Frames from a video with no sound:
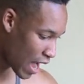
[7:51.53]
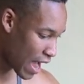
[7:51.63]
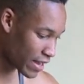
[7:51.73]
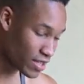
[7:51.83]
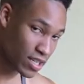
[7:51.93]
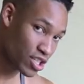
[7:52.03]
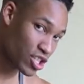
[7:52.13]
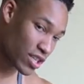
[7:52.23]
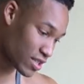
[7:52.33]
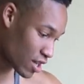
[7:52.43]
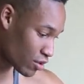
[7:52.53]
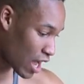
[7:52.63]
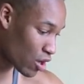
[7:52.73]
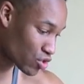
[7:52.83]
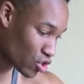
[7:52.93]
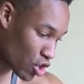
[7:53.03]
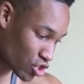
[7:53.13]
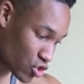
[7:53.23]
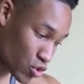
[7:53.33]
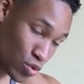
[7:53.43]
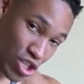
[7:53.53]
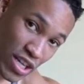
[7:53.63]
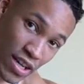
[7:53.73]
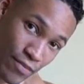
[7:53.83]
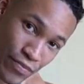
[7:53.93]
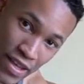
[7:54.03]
And check this out, I also got sushi.